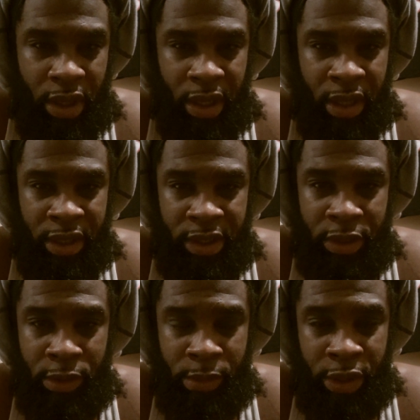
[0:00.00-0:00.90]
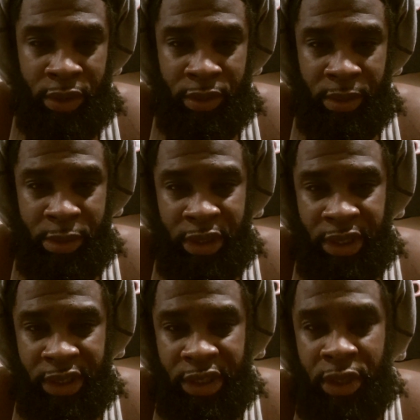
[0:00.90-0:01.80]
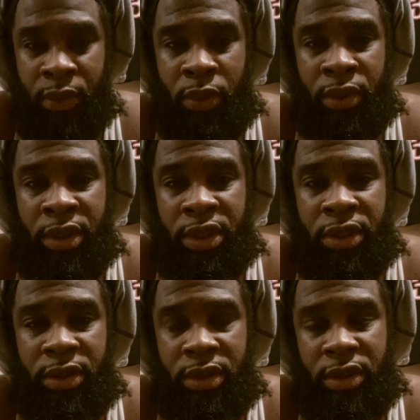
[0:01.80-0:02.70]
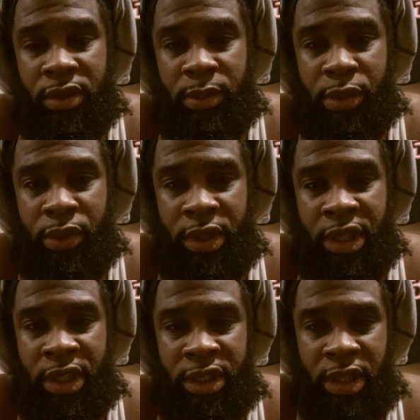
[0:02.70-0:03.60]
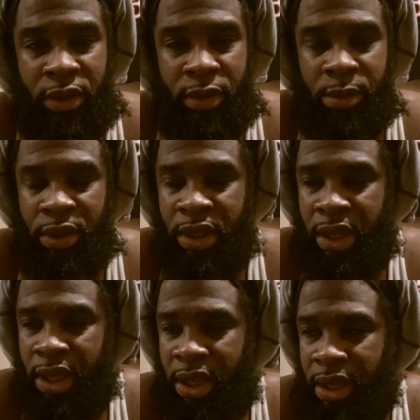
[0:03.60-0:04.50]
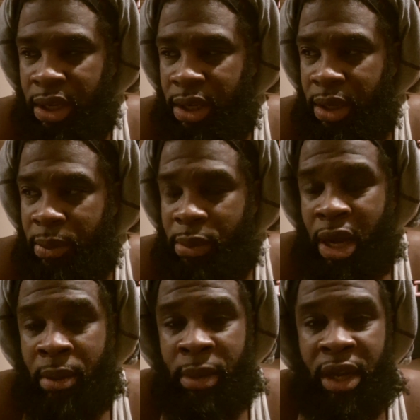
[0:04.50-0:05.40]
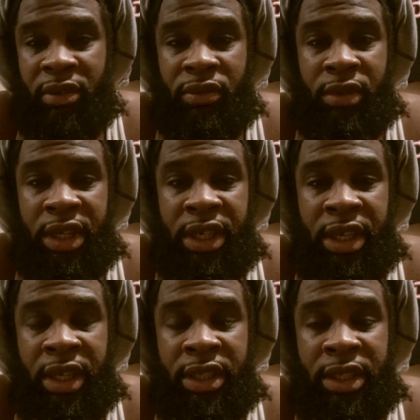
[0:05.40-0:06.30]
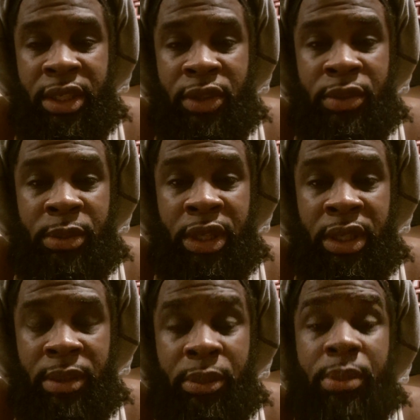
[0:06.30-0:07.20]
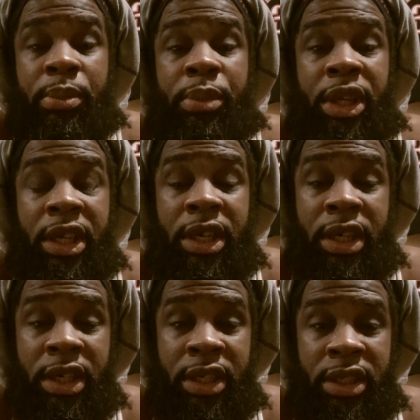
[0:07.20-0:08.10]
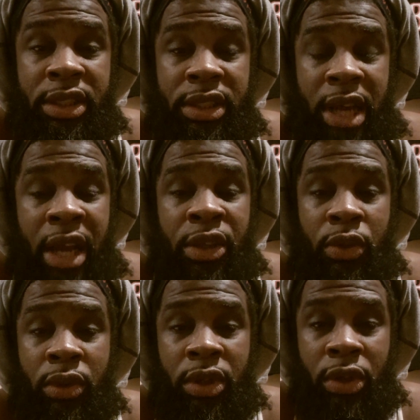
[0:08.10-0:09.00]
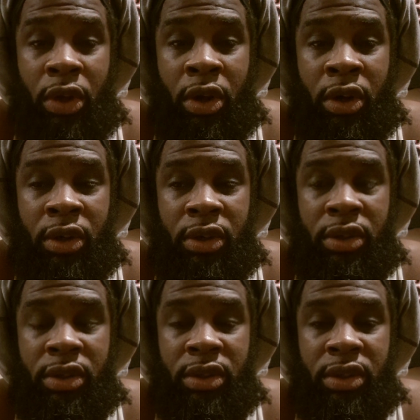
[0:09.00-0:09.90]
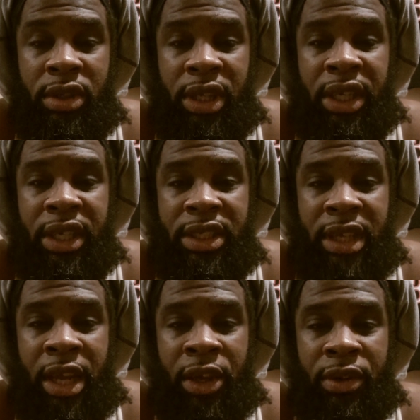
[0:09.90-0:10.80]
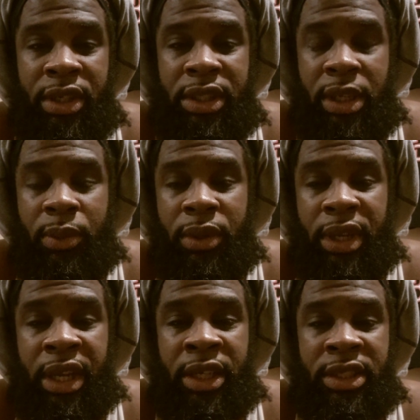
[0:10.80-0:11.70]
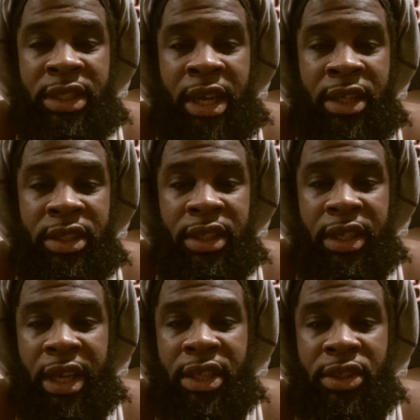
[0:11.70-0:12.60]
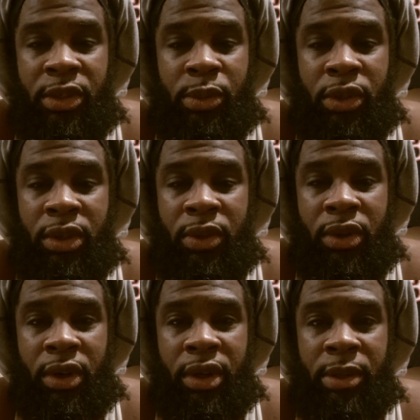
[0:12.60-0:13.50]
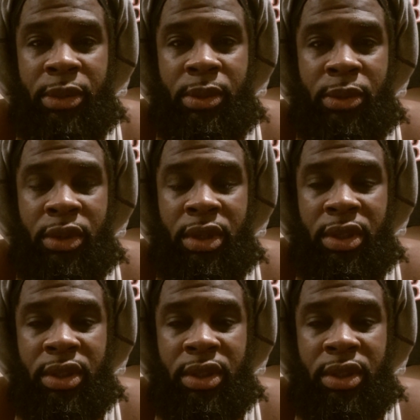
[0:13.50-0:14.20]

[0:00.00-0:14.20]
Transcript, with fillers: ain't see no burglary, but they still wanted to pull guns out on me. Bob McAvoy then tells me because I knew the law, he gets angry and say, "Well, he ain't assigned to the case no more. Don't call him no more.